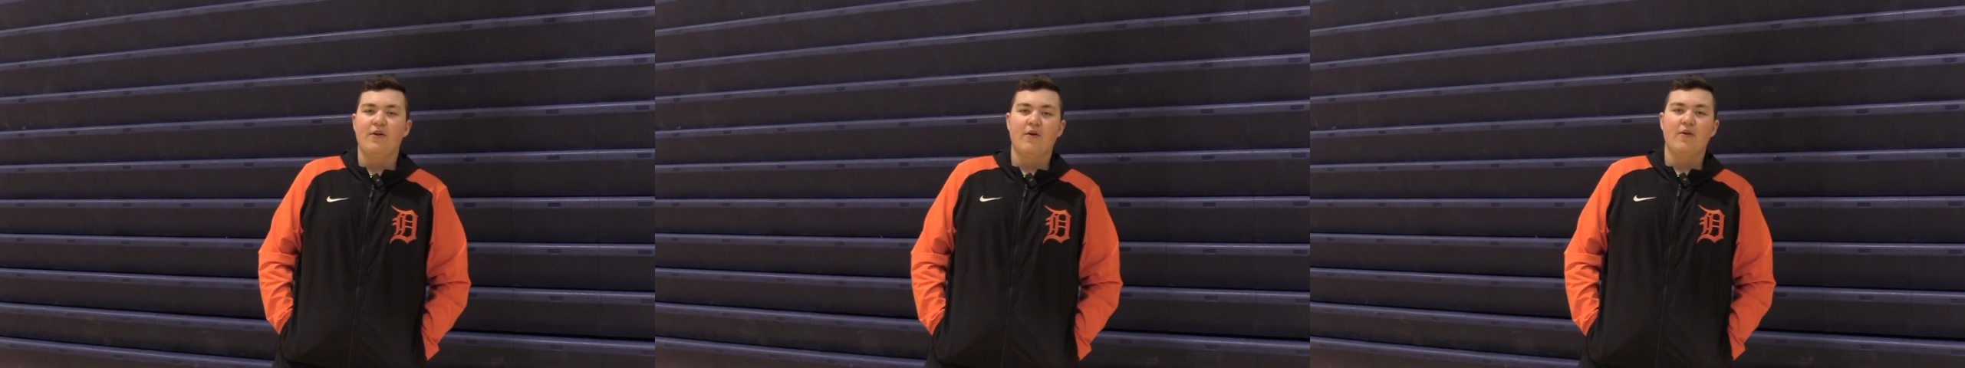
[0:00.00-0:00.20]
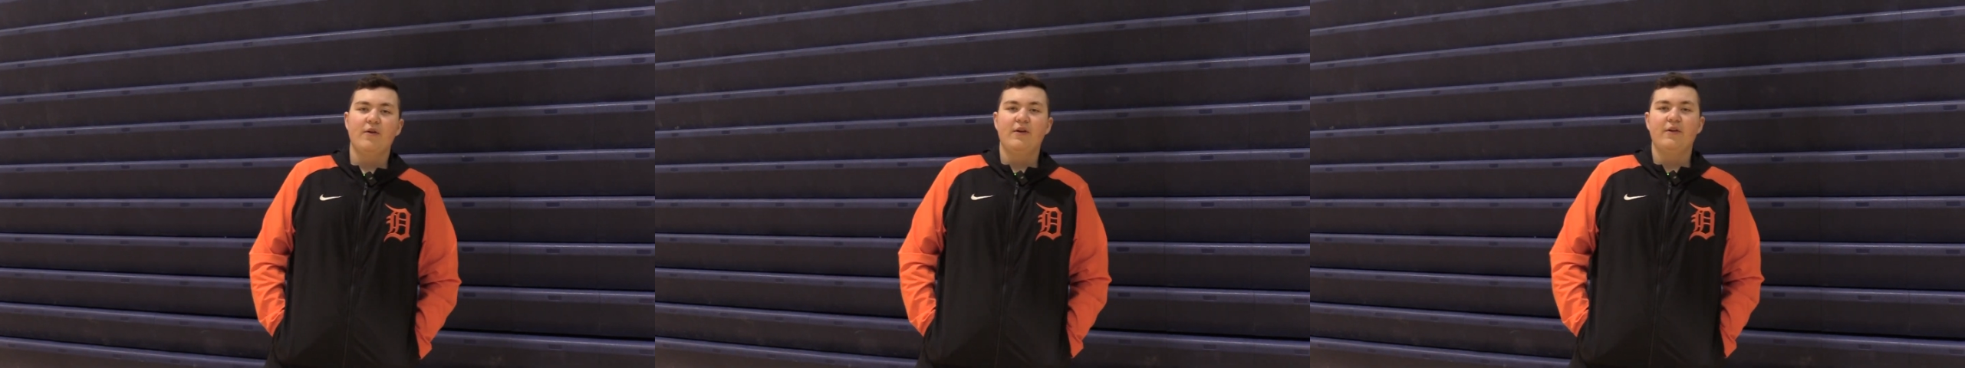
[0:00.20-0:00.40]

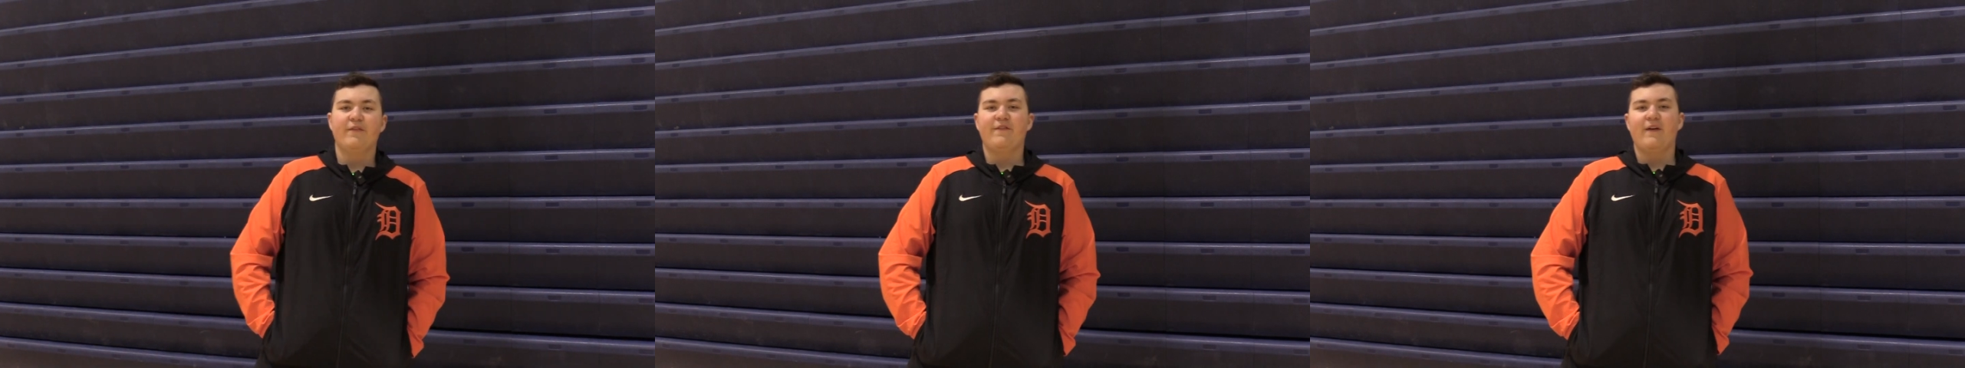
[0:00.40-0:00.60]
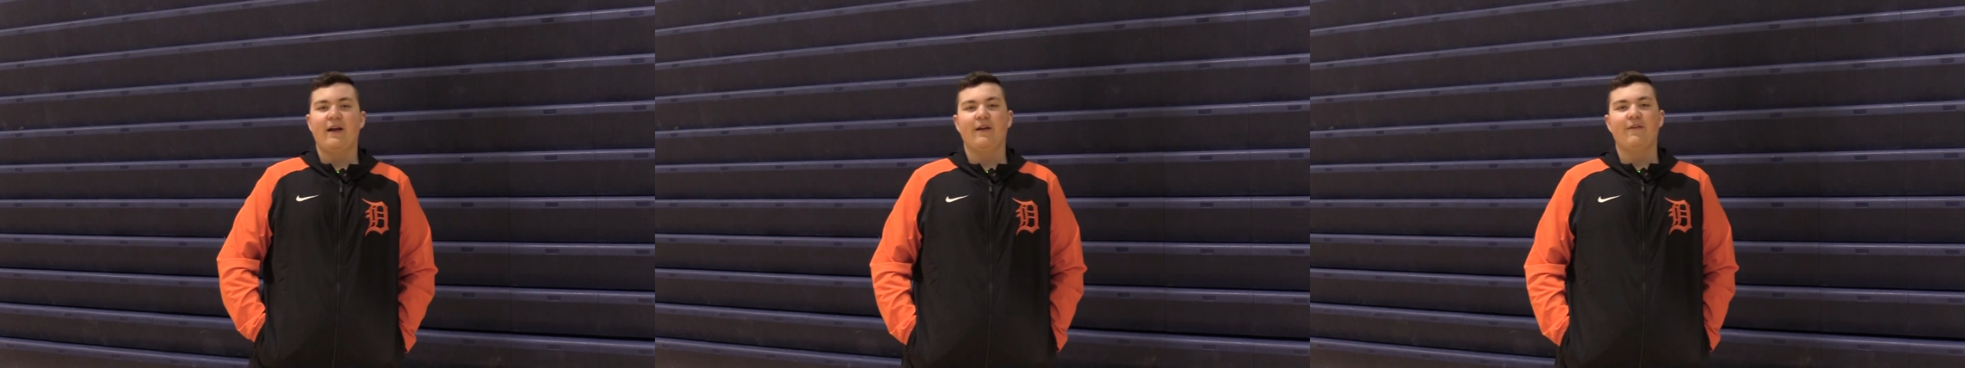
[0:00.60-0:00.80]
There you'll
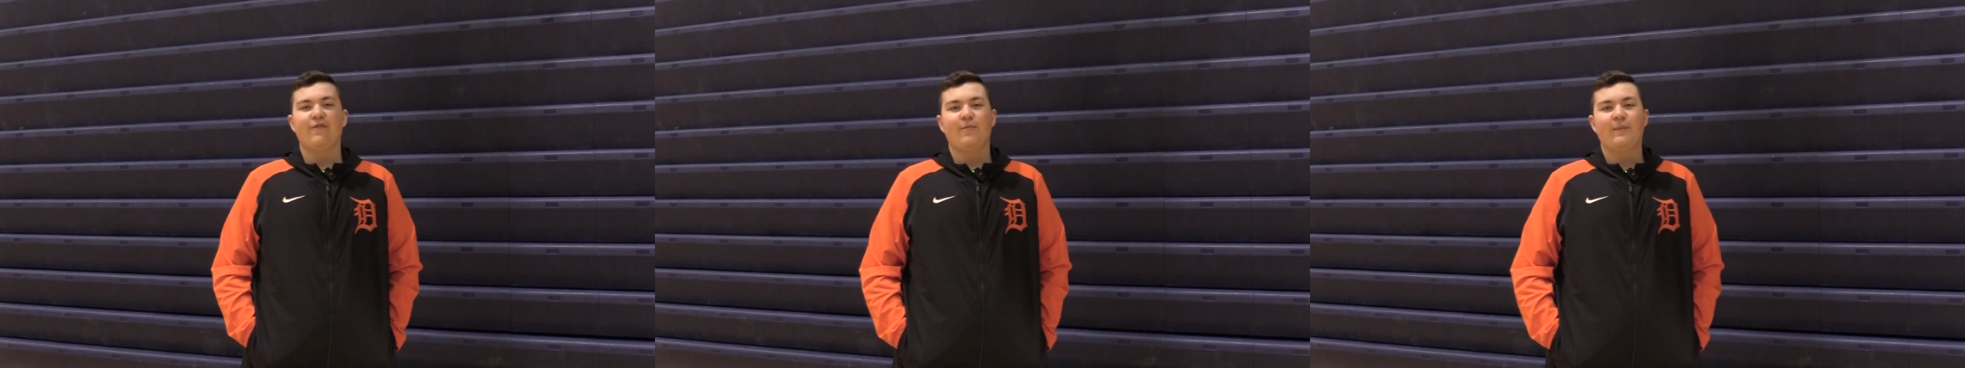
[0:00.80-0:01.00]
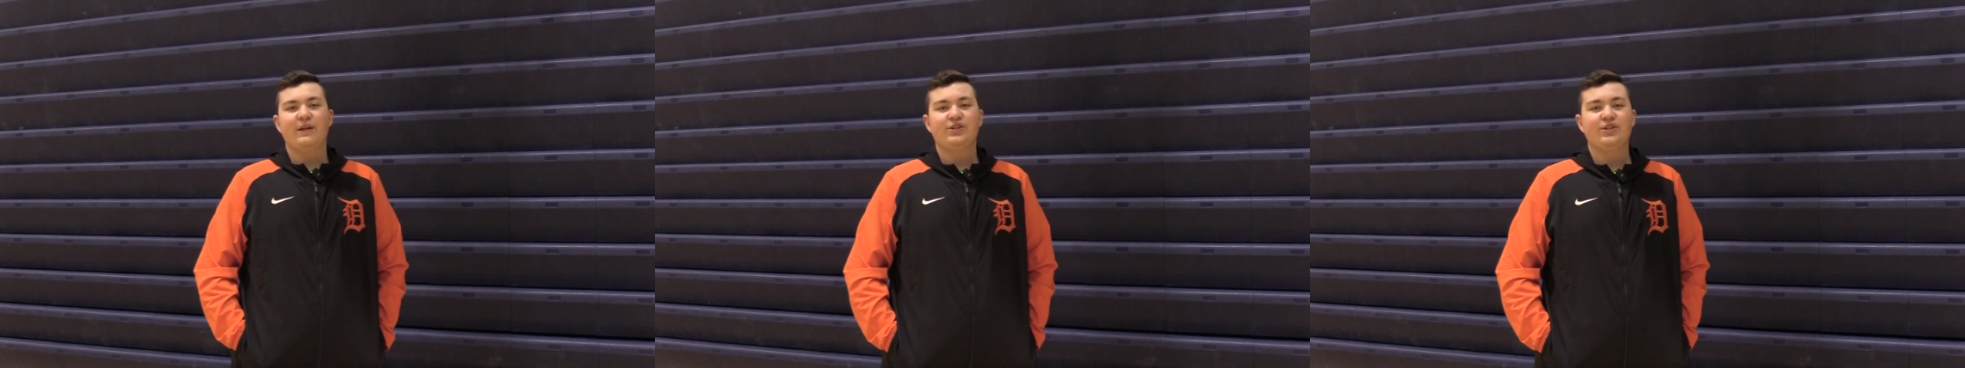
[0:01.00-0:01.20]
find
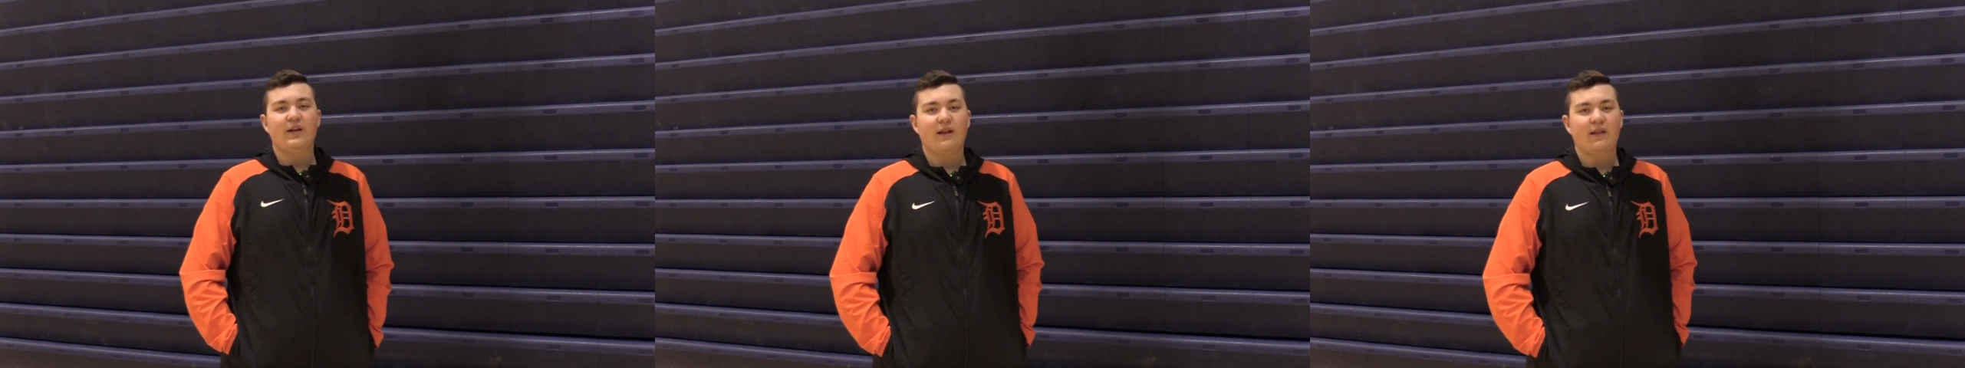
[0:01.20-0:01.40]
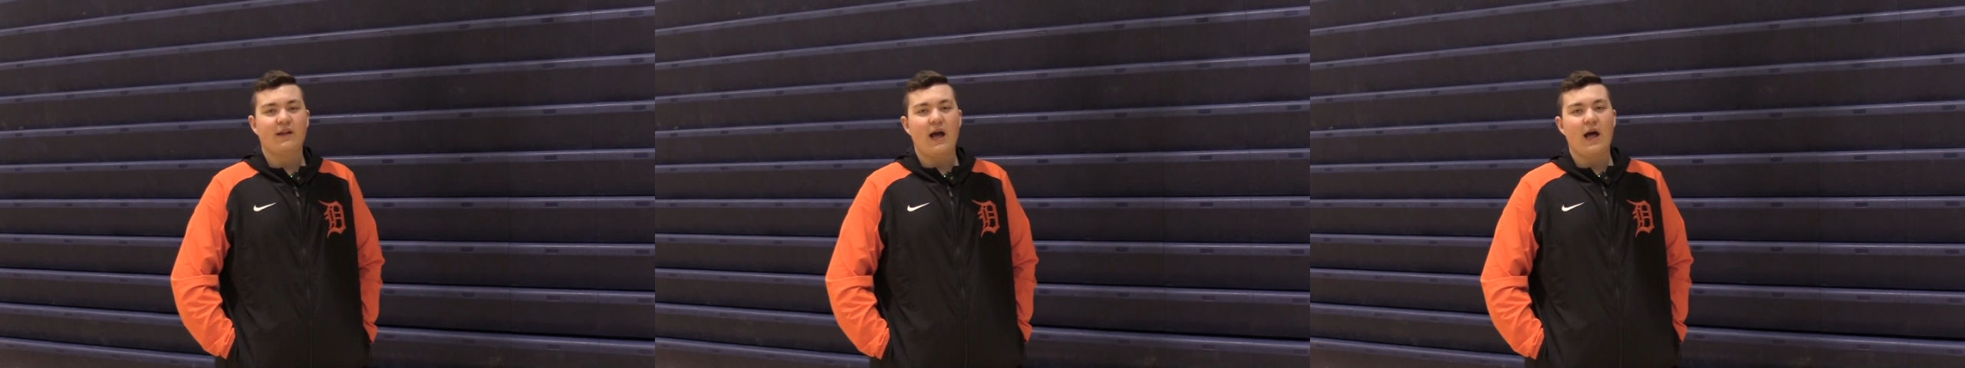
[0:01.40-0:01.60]
information
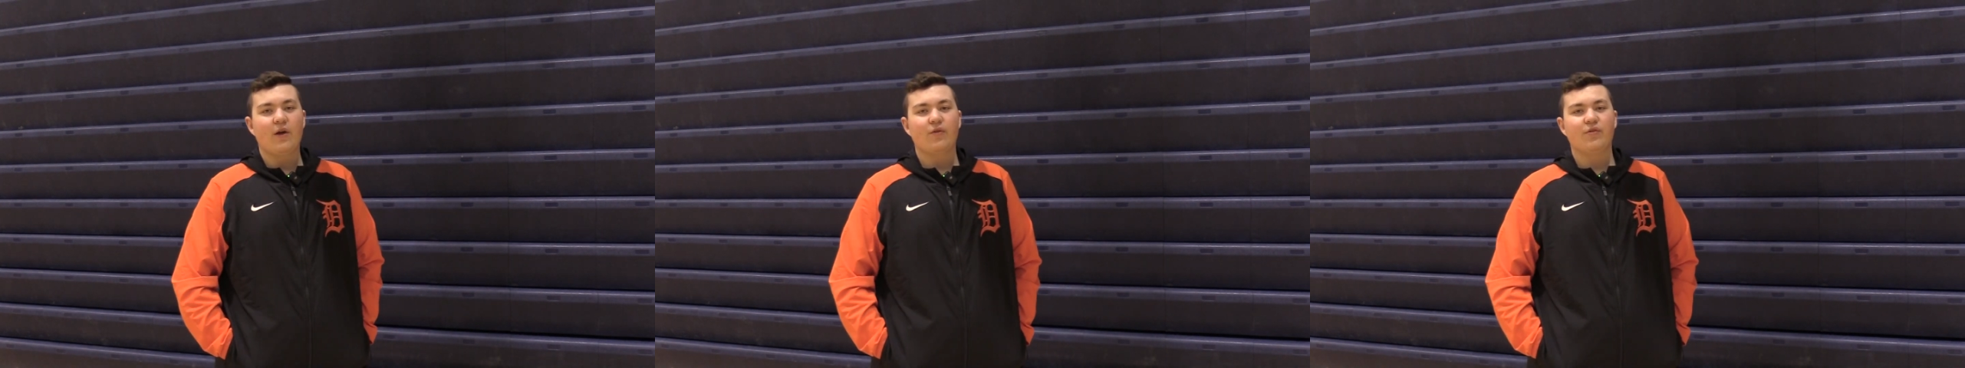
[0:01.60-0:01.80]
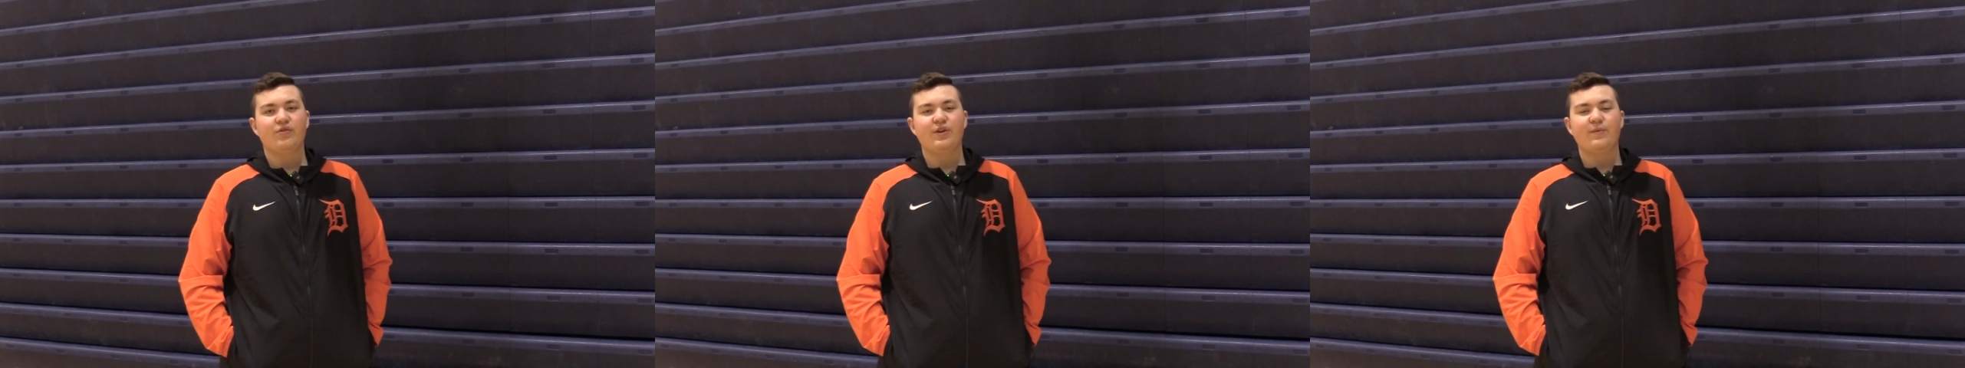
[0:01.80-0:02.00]
on
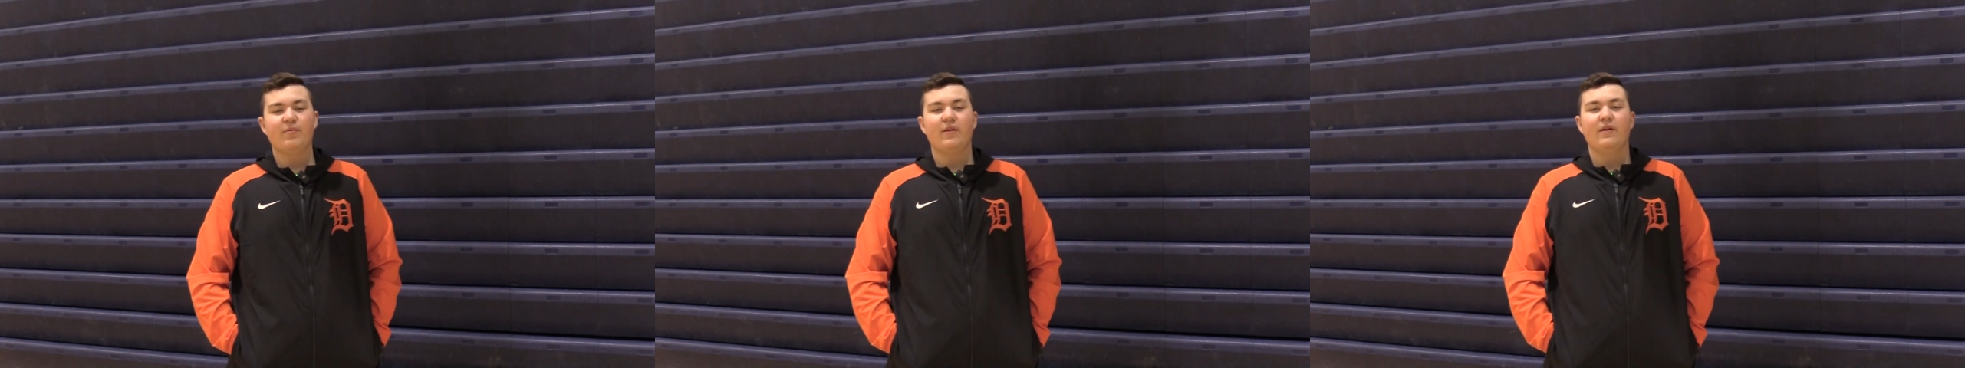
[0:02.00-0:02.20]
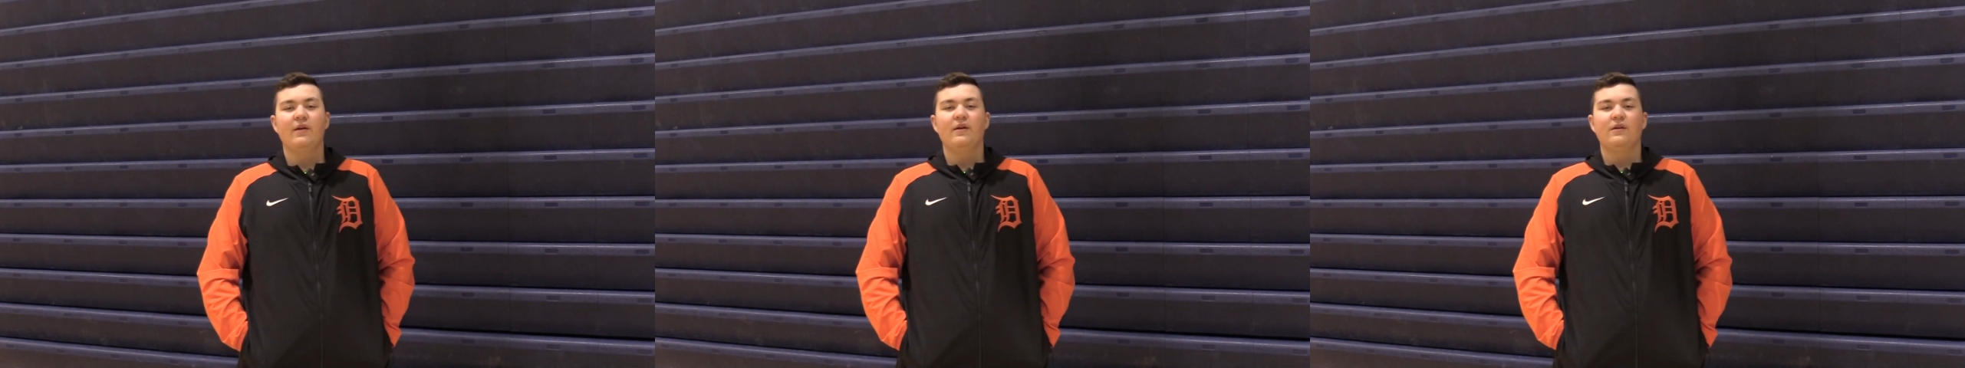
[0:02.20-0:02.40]
scholarships,